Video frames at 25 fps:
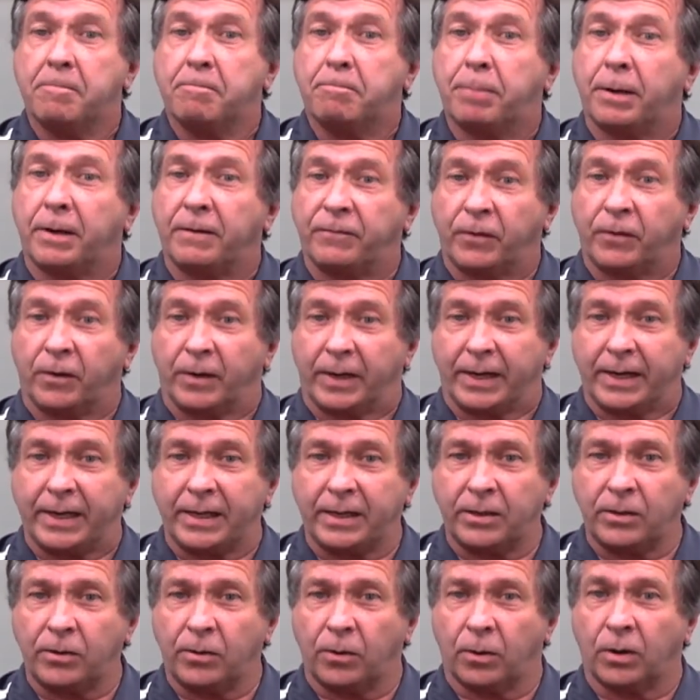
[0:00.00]
But if you're
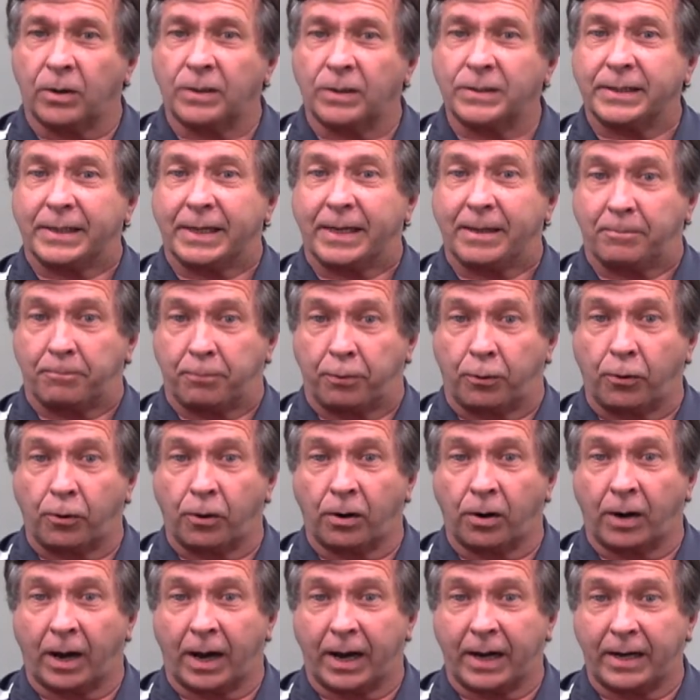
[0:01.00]
indoors in
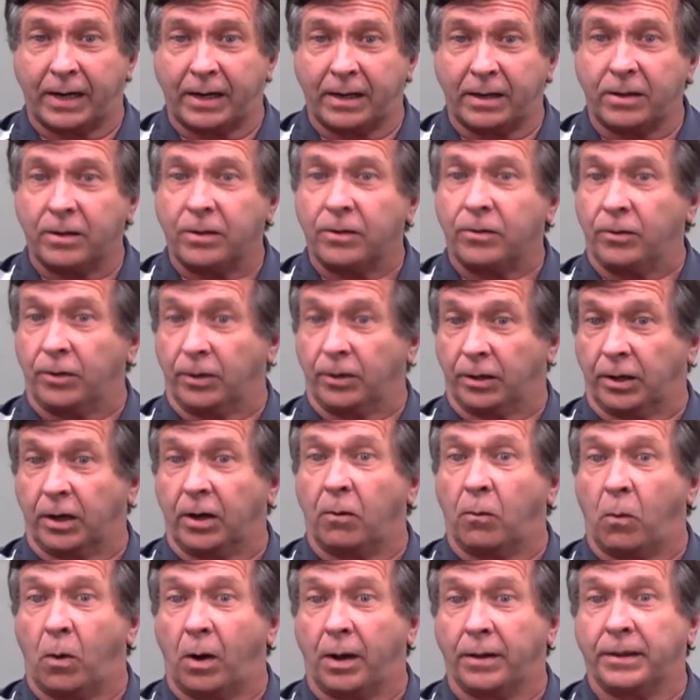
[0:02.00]
poor lighting, you're
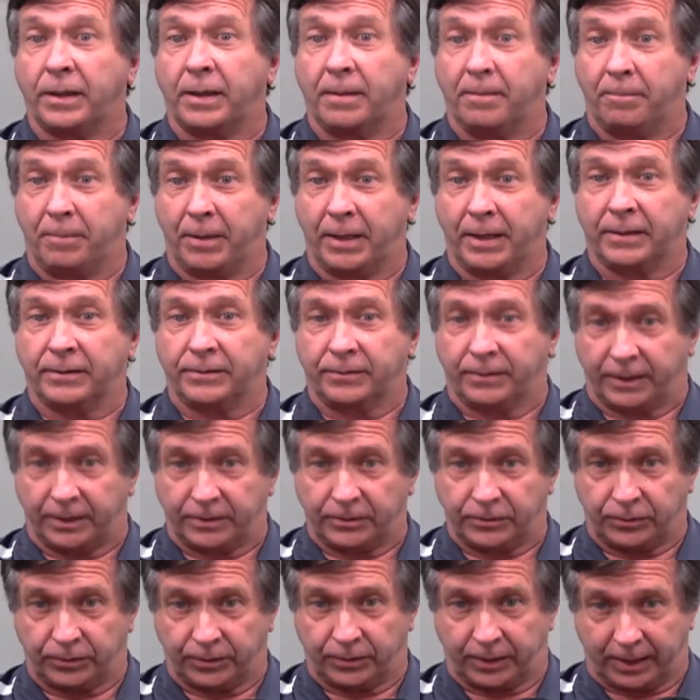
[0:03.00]
going to want the biggest
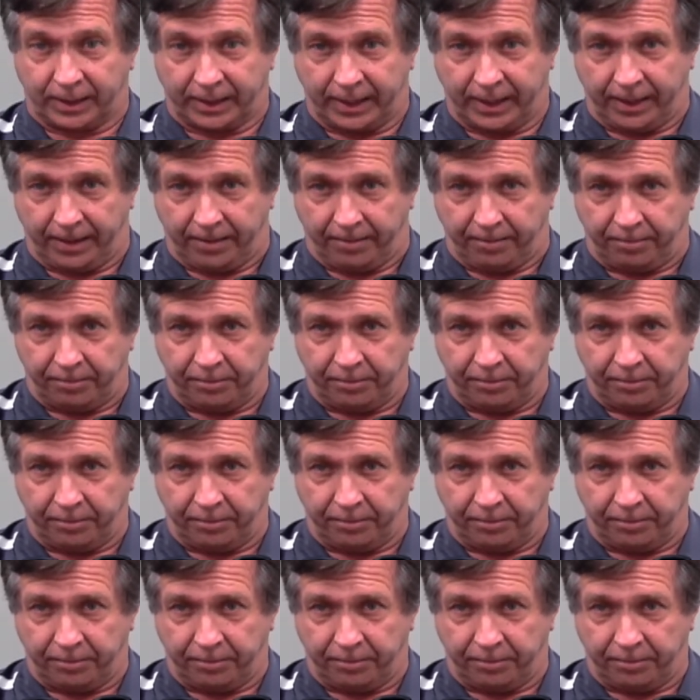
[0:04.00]
lens you can get.